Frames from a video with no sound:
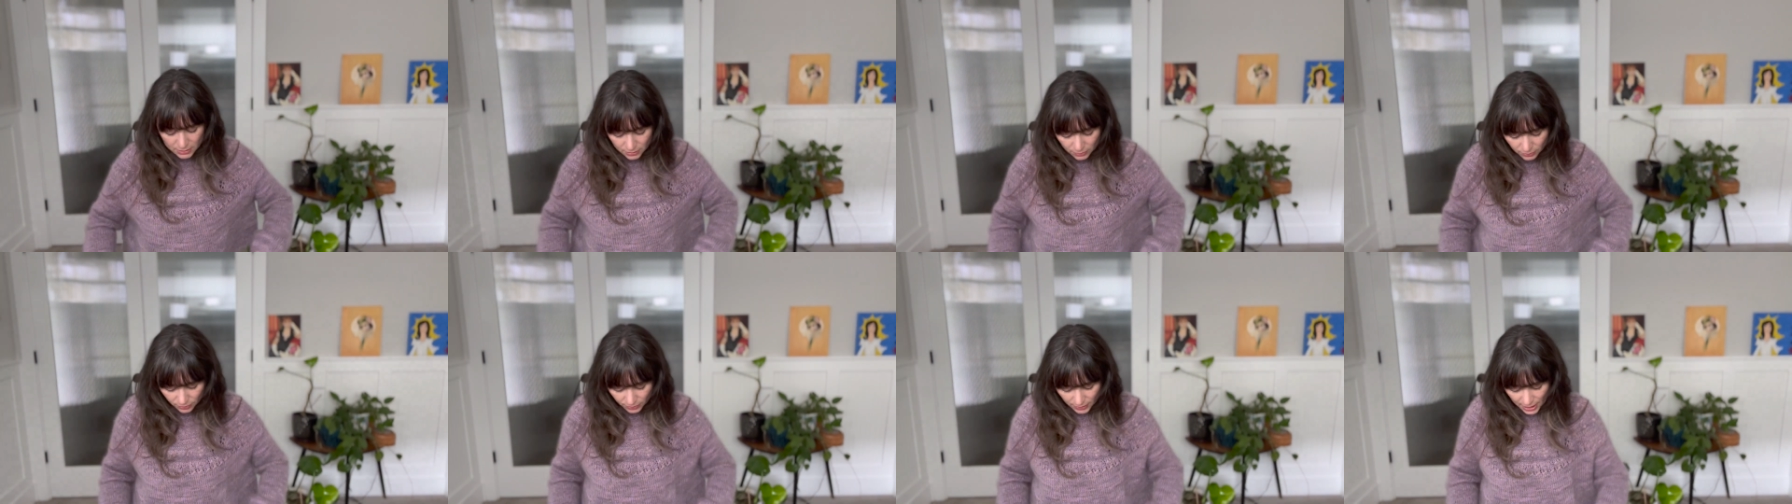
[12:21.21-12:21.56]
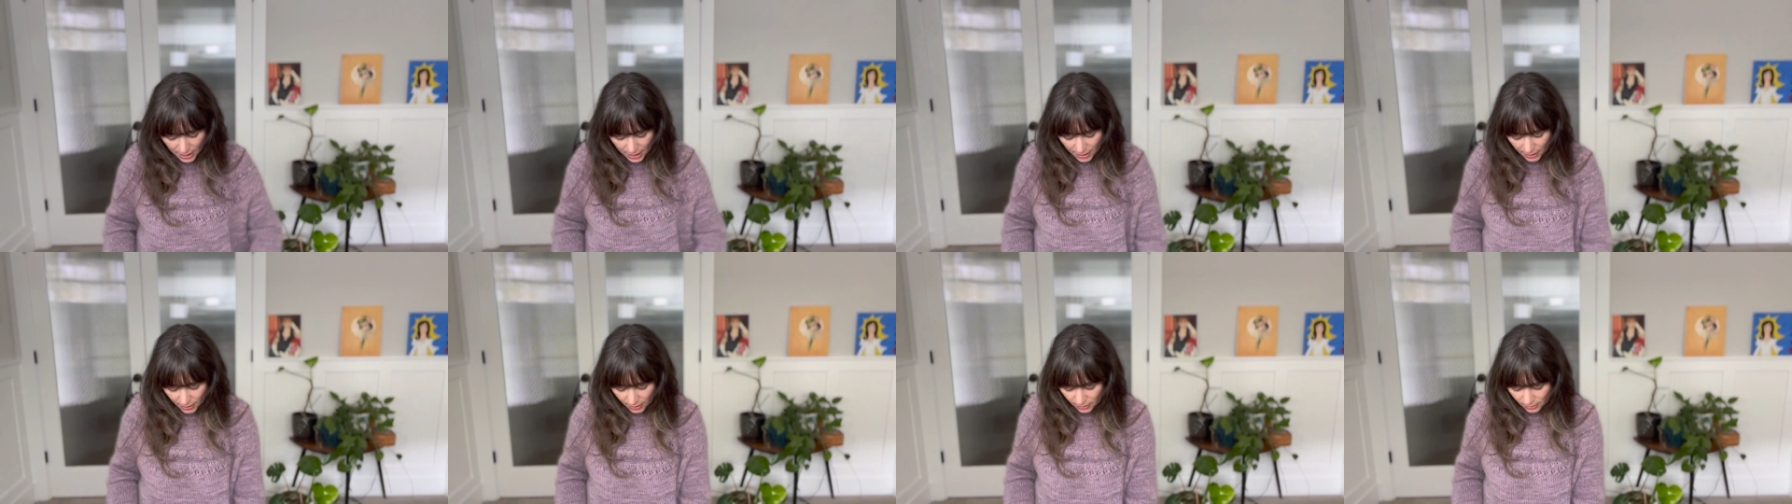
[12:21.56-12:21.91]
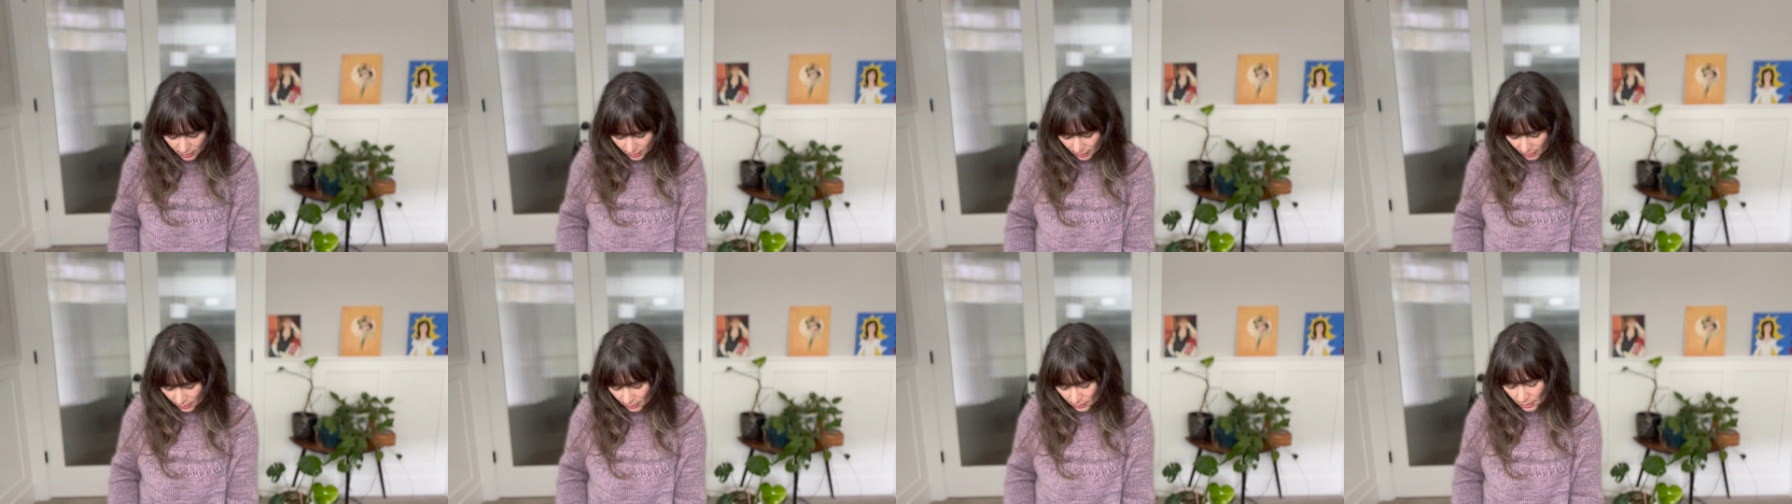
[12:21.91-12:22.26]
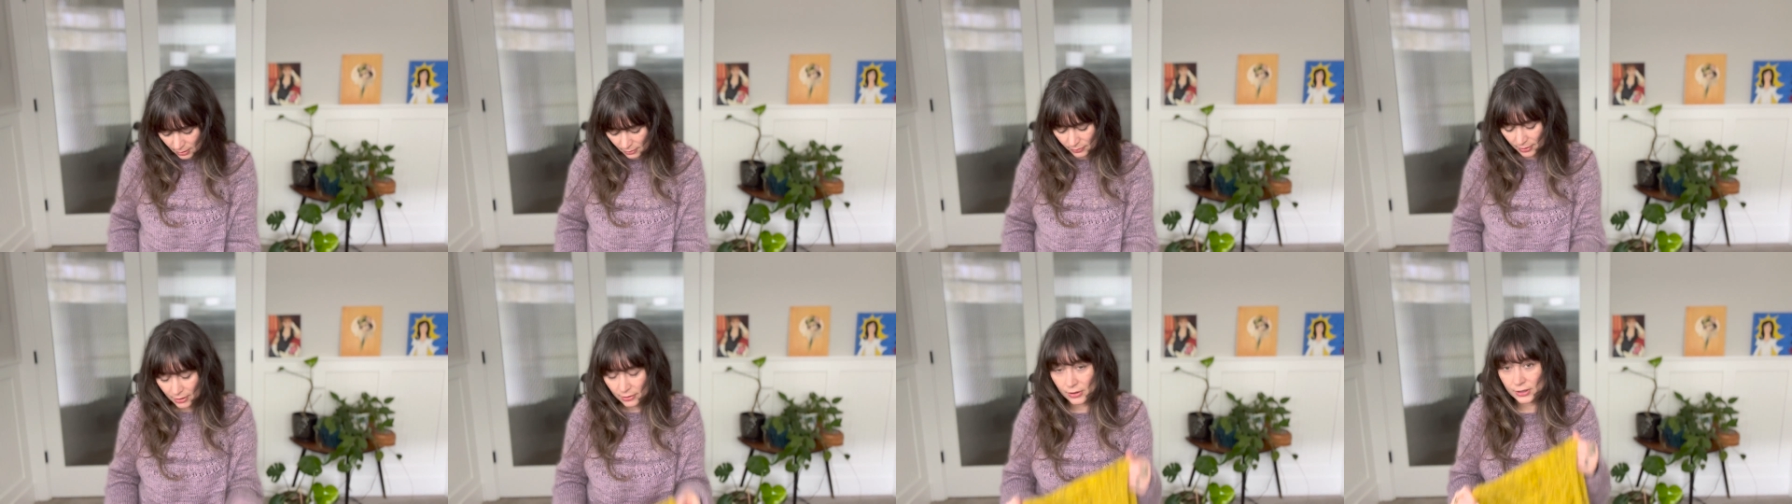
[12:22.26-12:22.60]
That, I
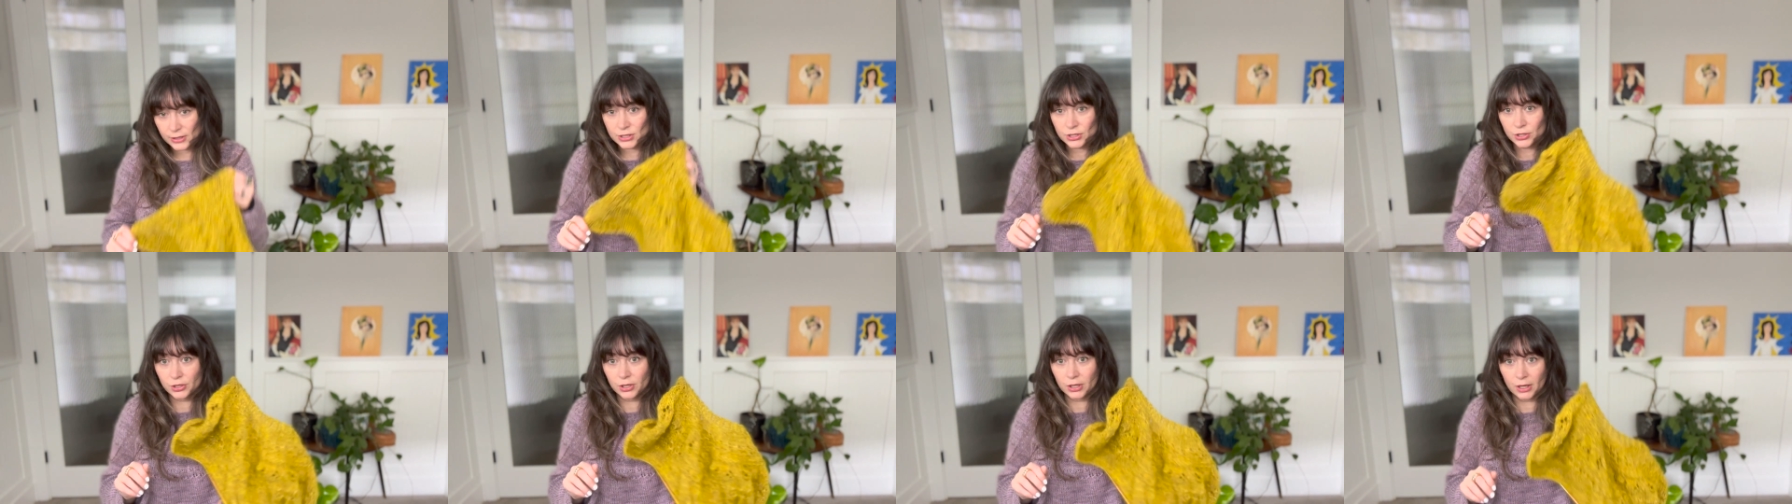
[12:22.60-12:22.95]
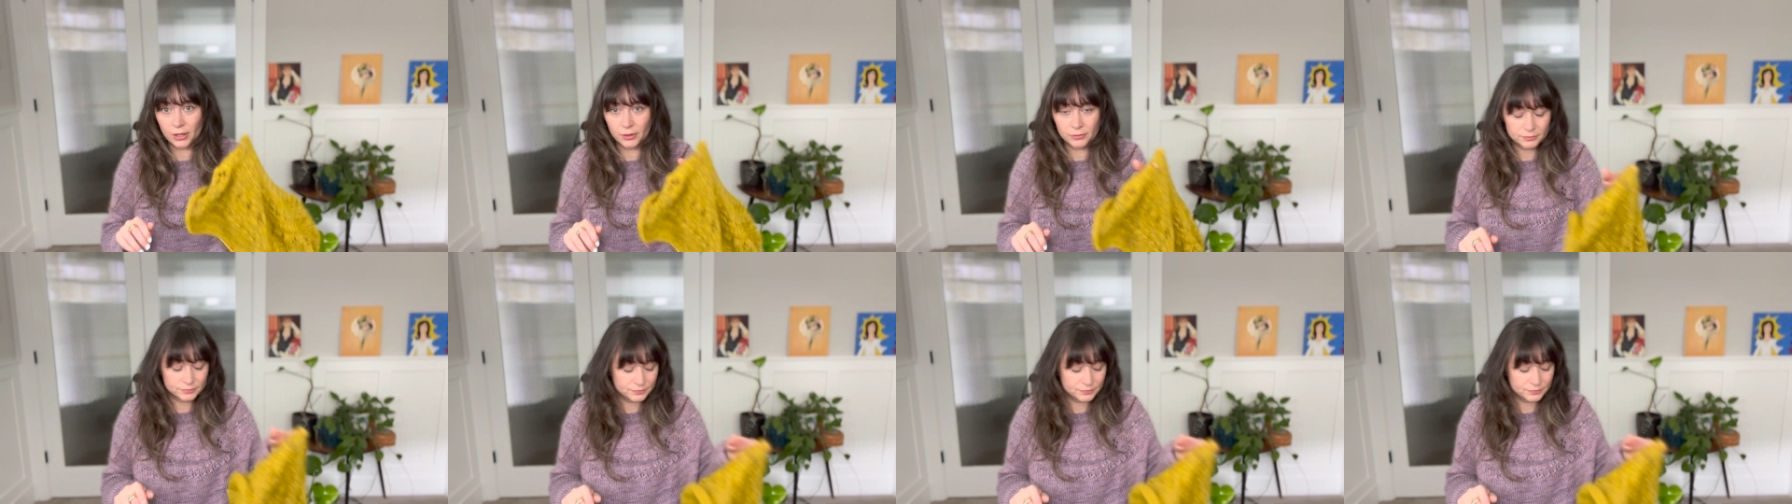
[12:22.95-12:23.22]
love how that's turning out.